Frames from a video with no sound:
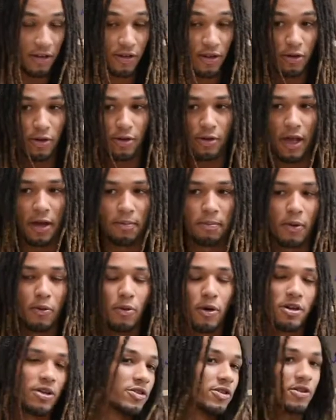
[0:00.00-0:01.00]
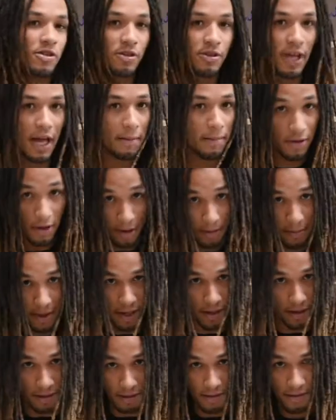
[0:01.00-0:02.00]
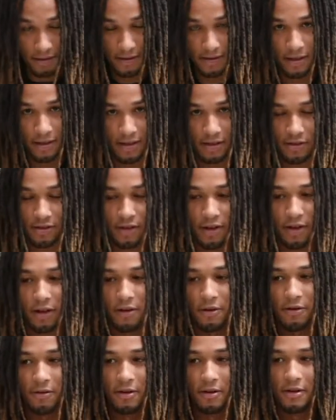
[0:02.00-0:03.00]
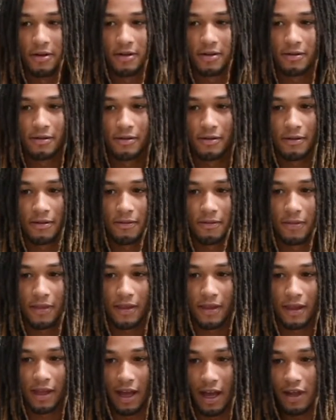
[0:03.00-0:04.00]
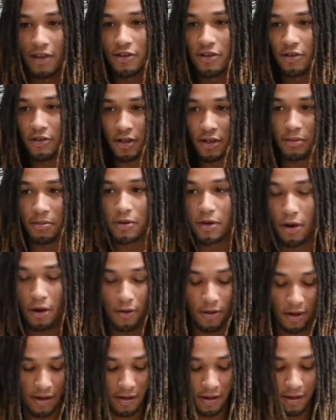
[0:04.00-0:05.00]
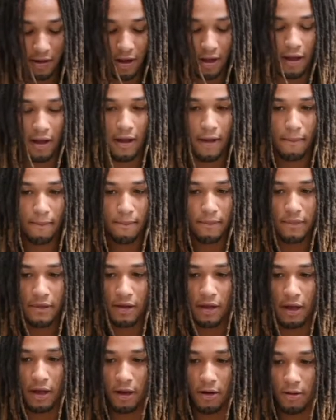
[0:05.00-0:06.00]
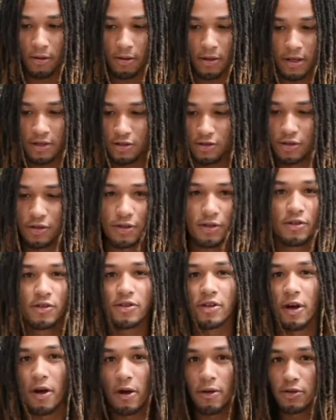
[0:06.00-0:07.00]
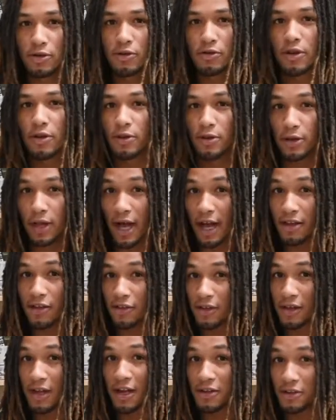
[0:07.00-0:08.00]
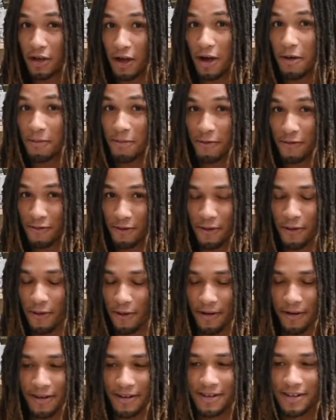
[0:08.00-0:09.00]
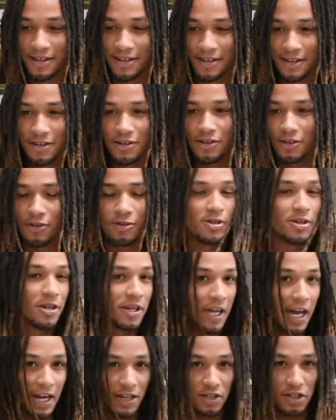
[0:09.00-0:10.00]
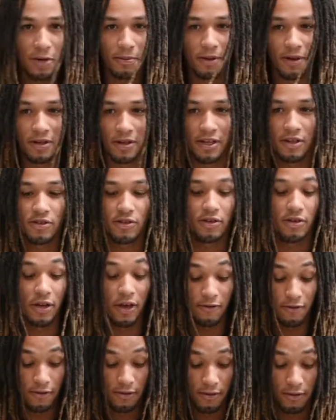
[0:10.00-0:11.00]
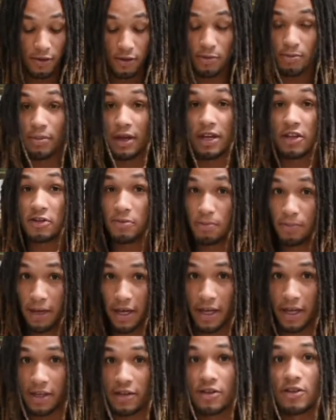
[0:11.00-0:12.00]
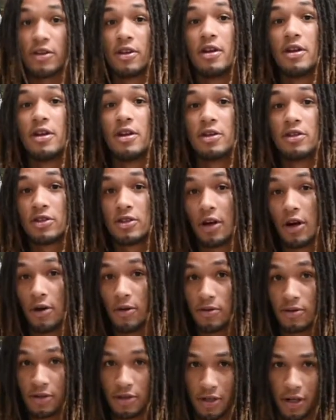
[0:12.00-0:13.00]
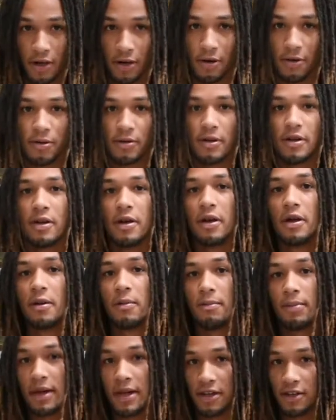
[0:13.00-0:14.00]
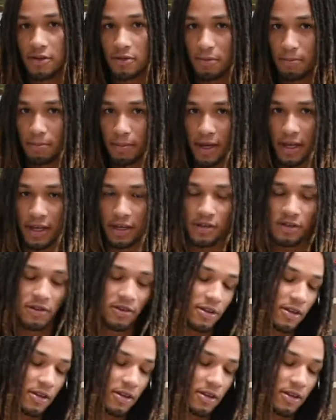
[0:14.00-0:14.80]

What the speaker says: So you're like, but where does the slap come in? And so as you keep going, I'll do the last thing I taught before so you can catch up on it. So you have bass, bass, tone, tone, bass, bass.